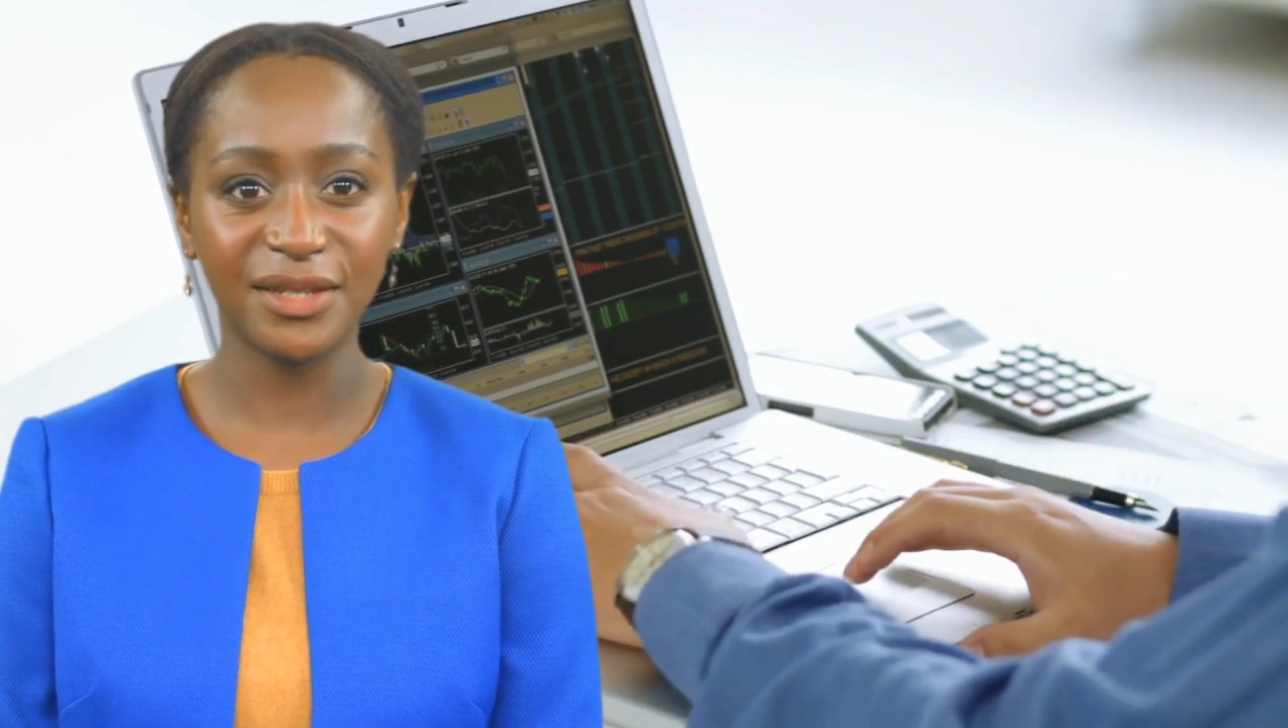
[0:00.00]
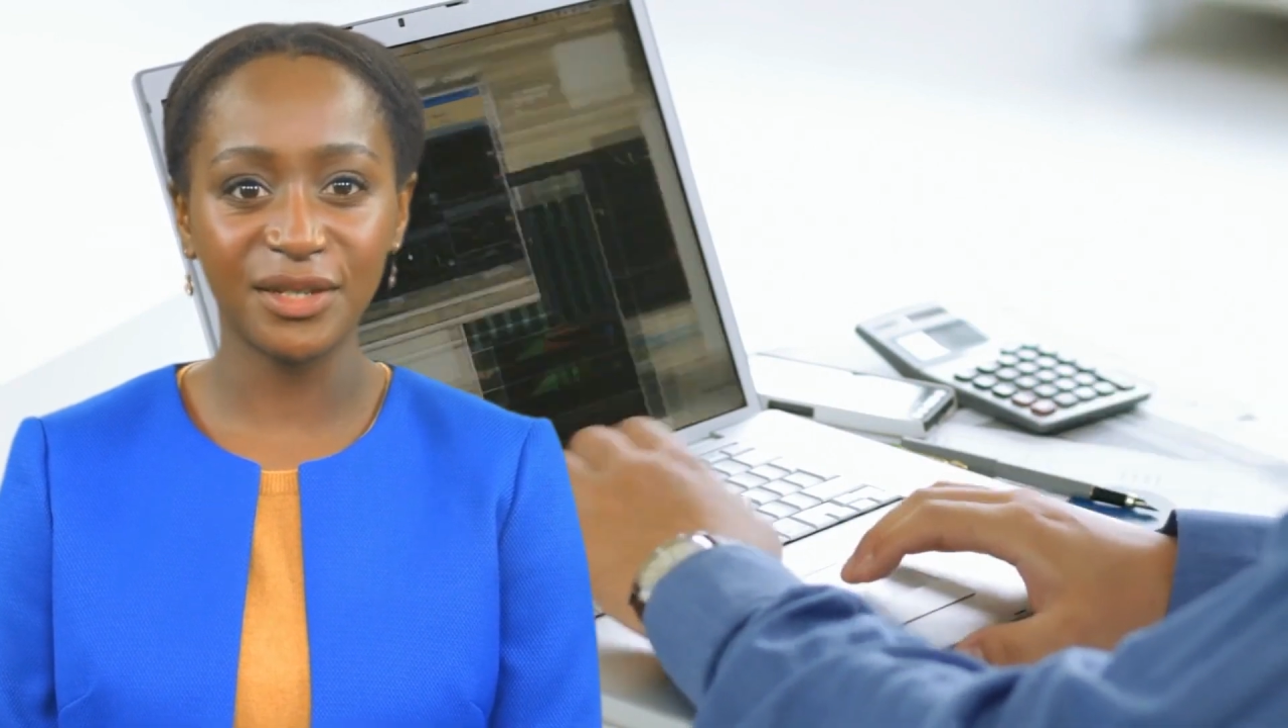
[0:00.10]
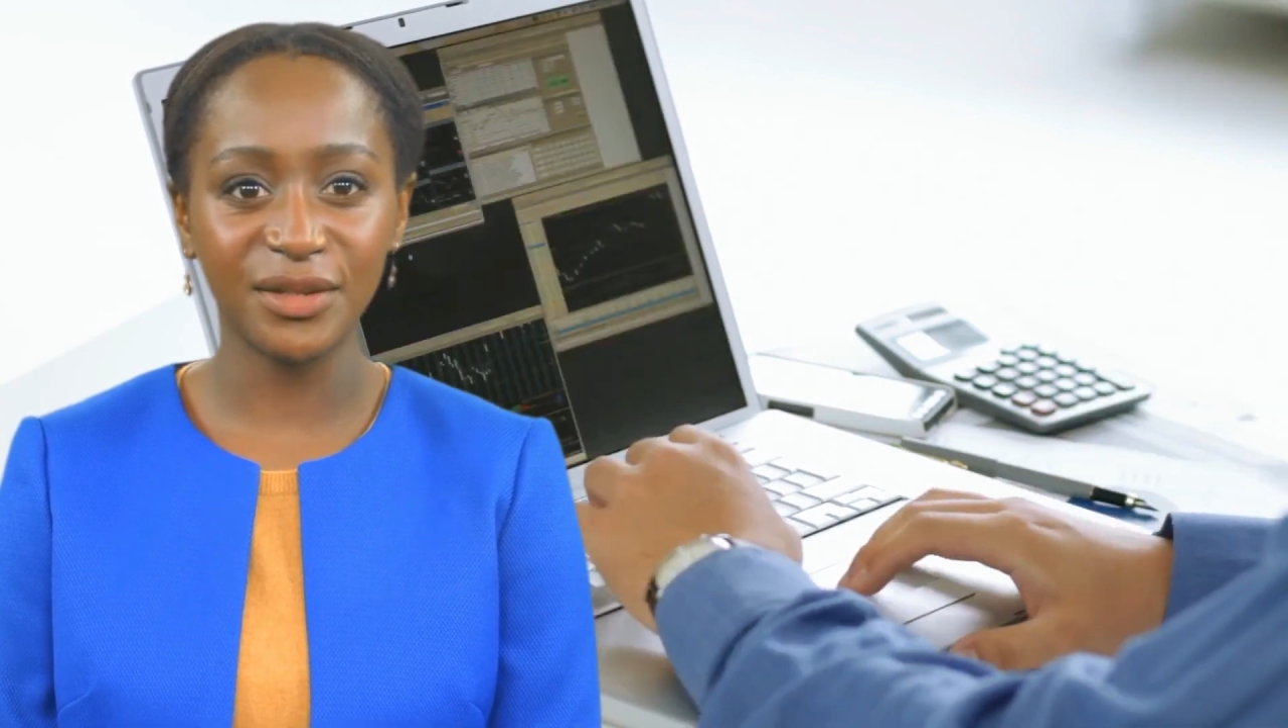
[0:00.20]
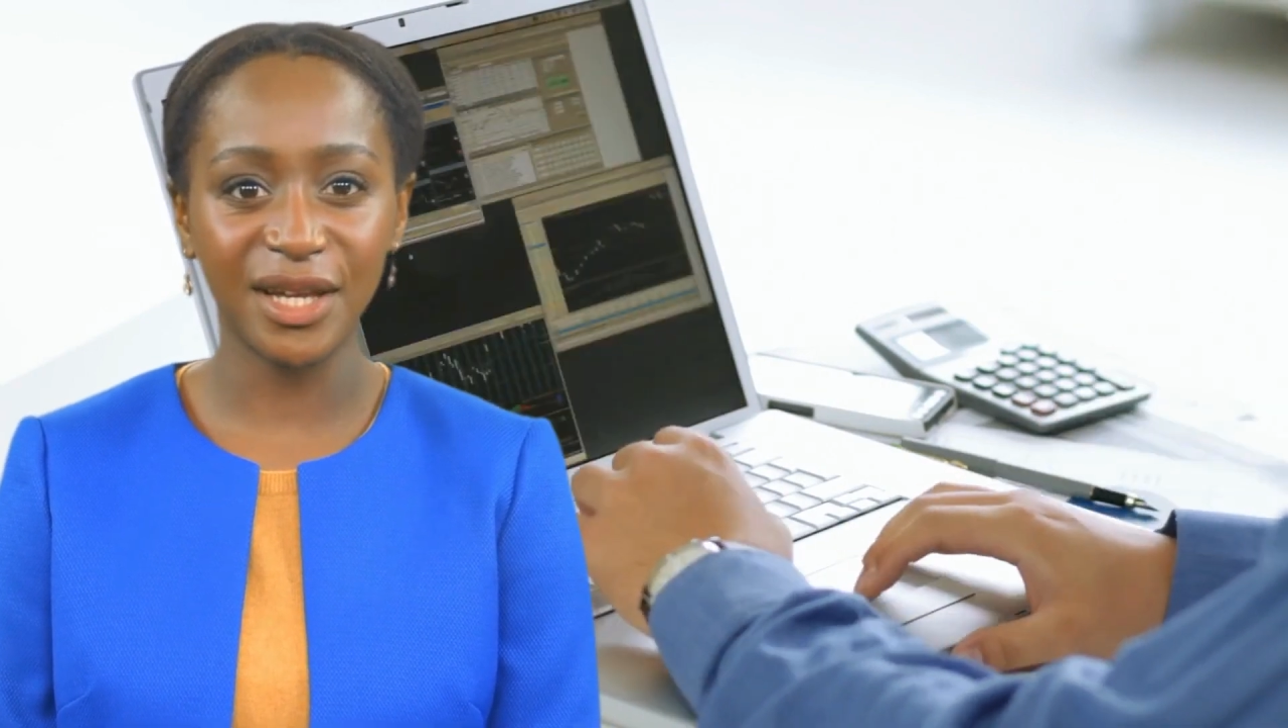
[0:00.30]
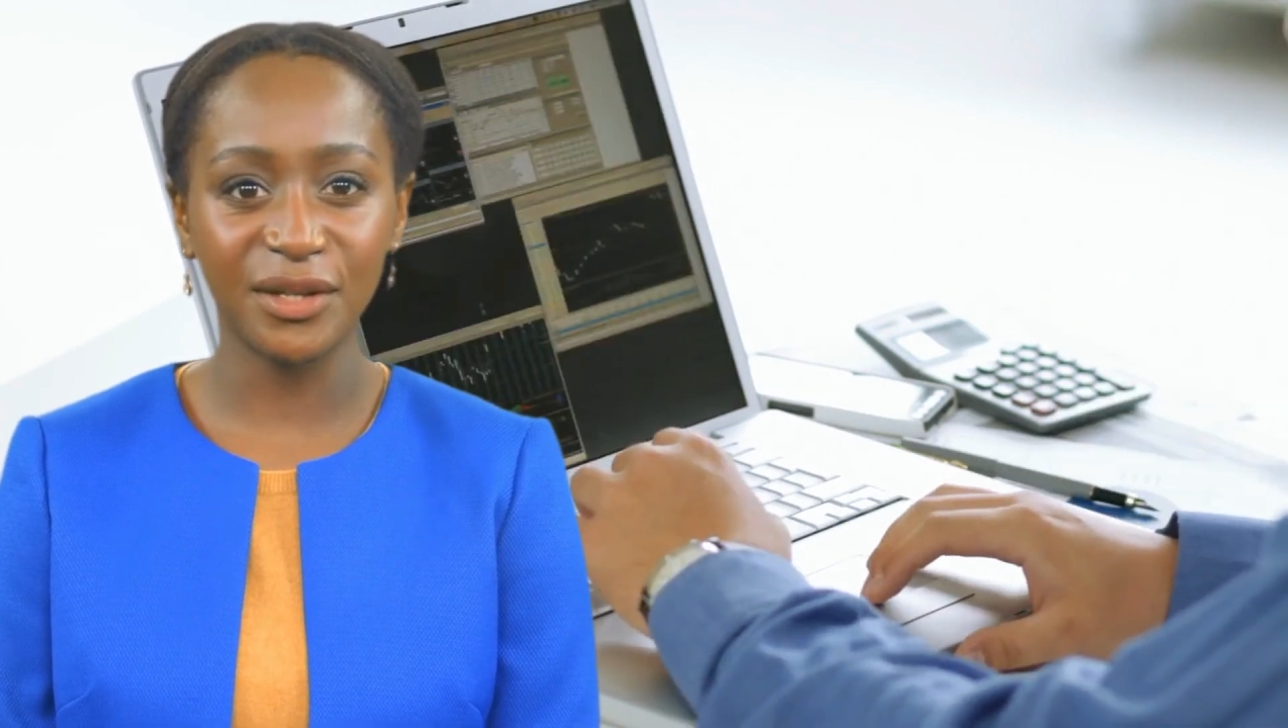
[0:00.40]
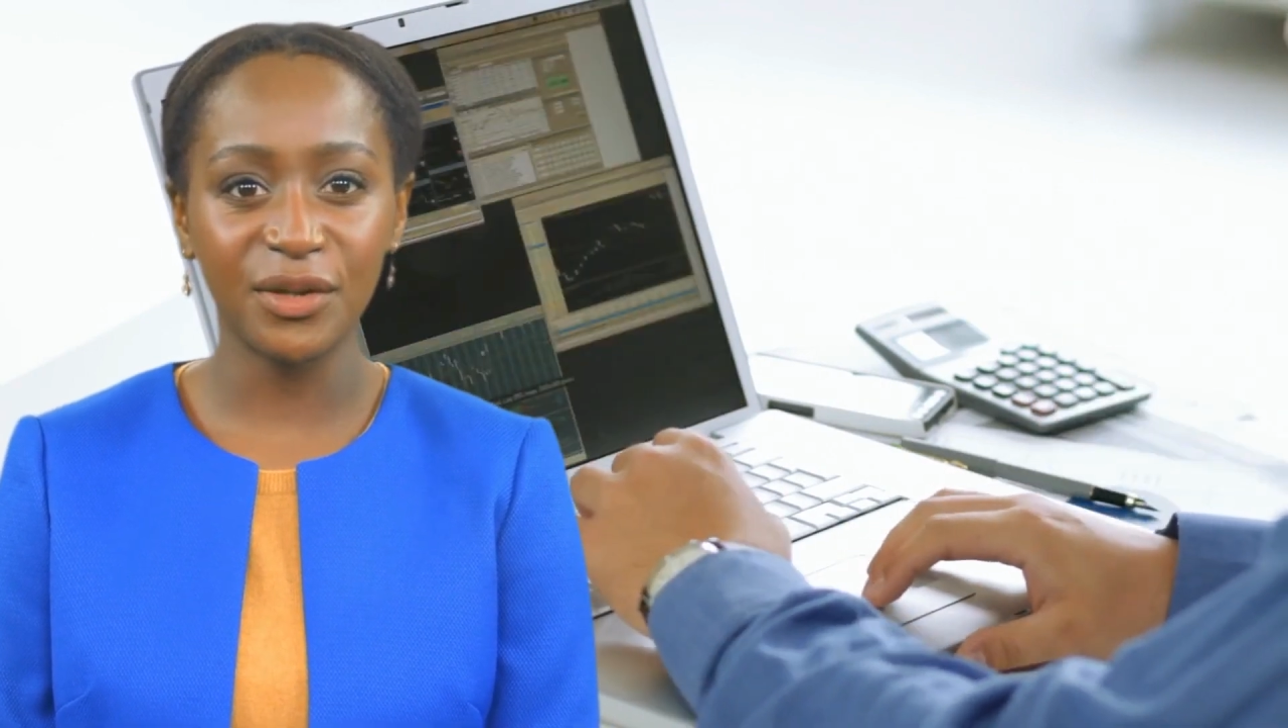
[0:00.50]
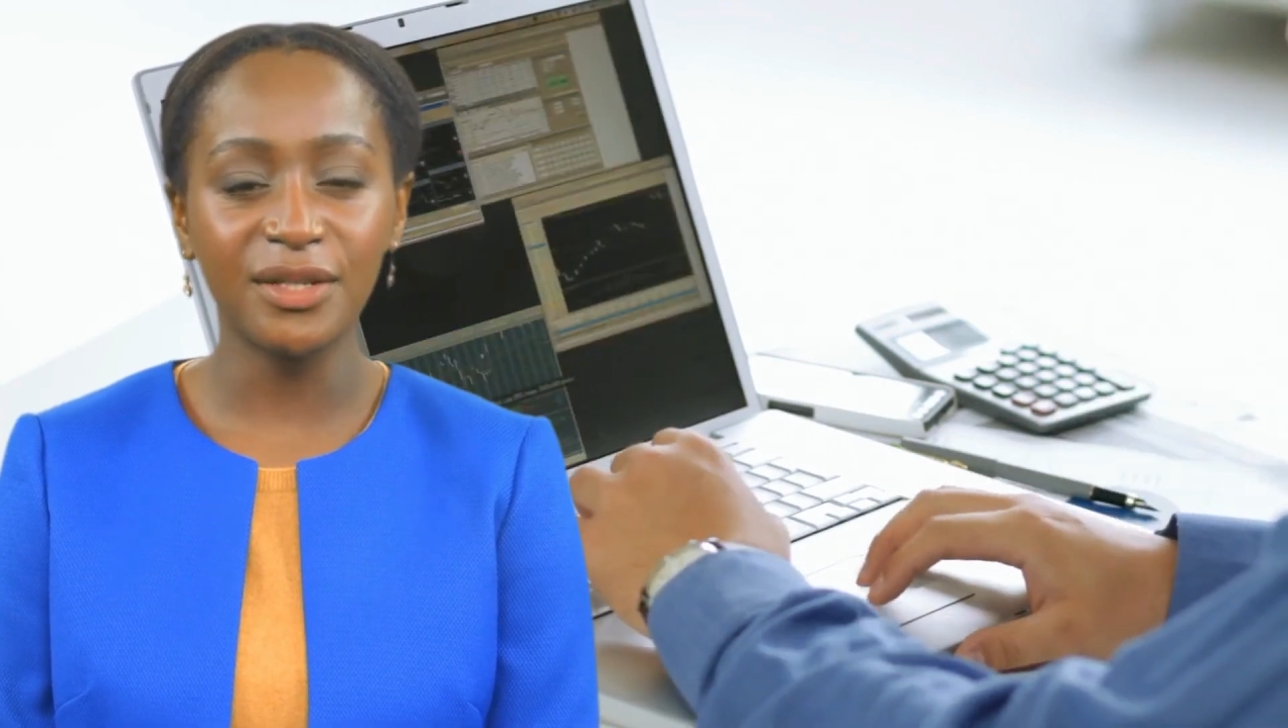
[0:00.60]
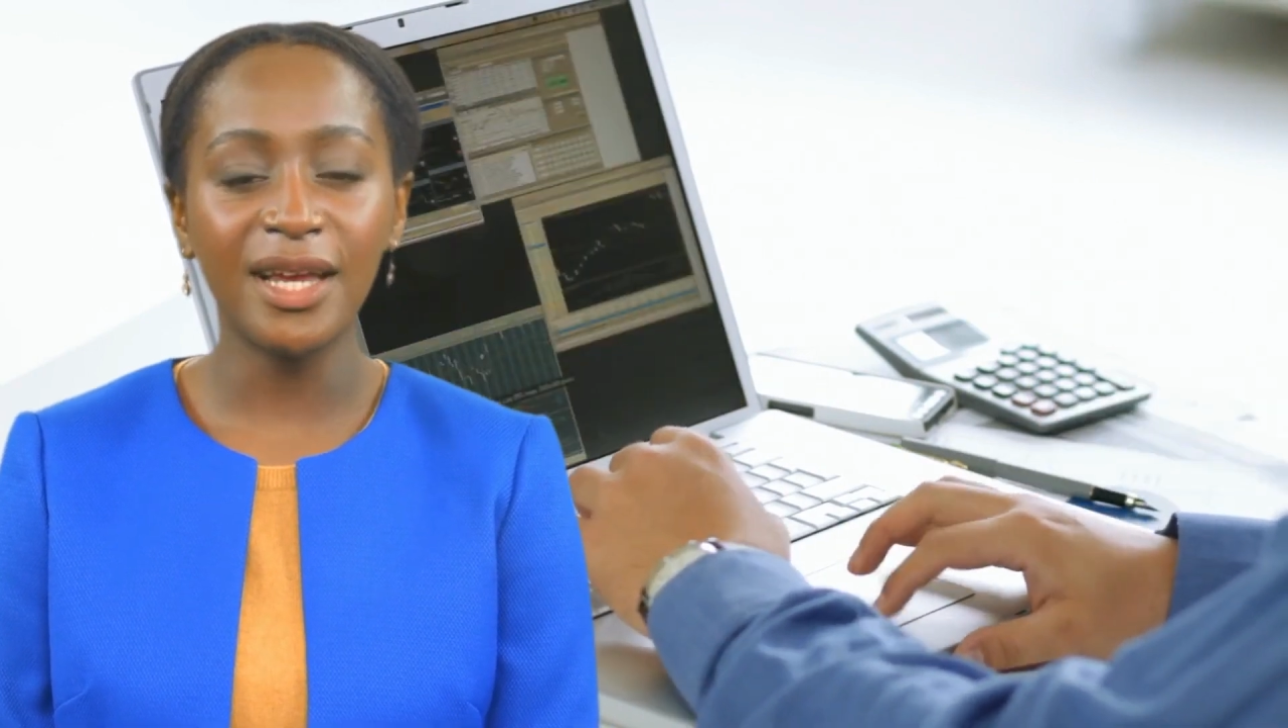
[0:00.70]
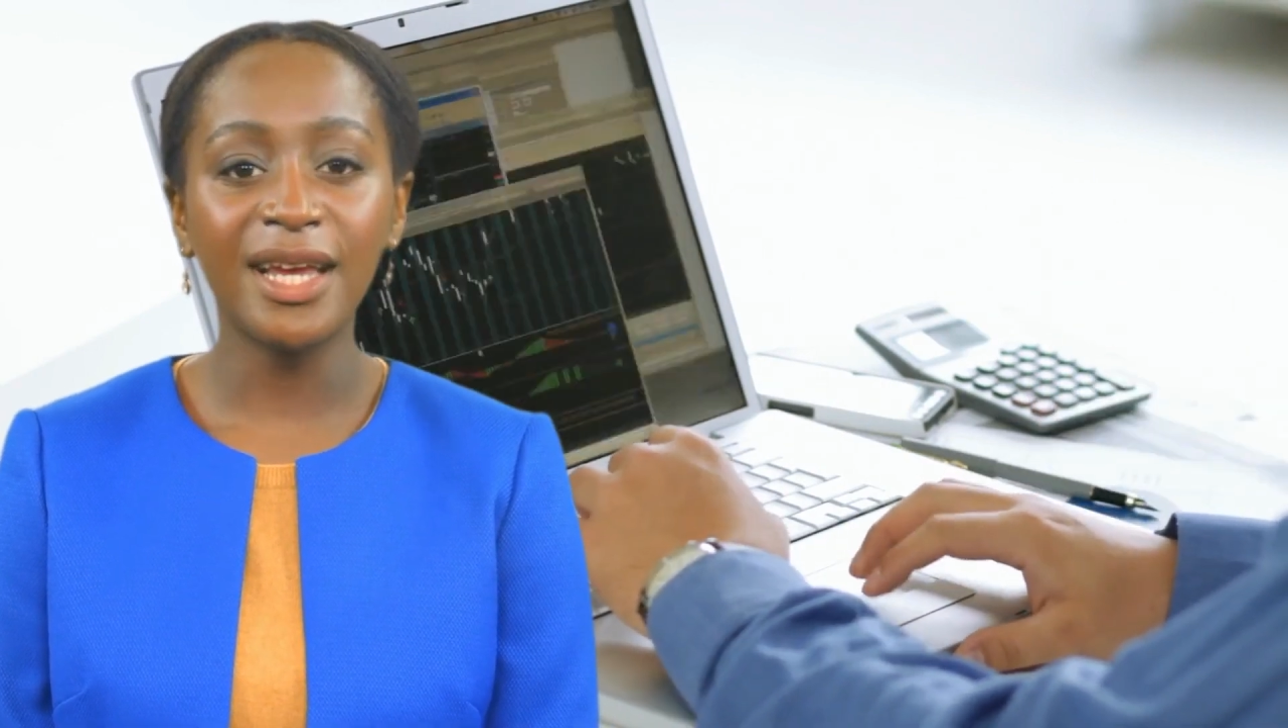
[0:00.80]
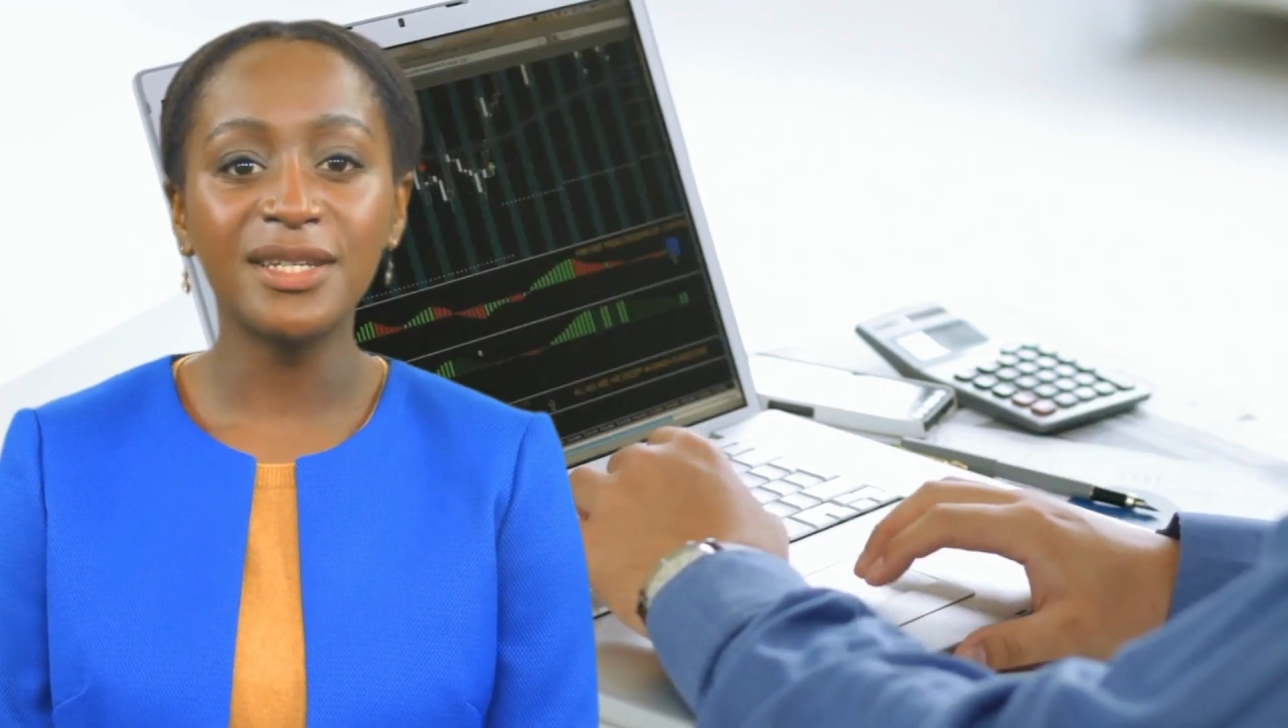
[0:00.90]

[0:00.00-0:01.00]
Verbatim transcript: you can order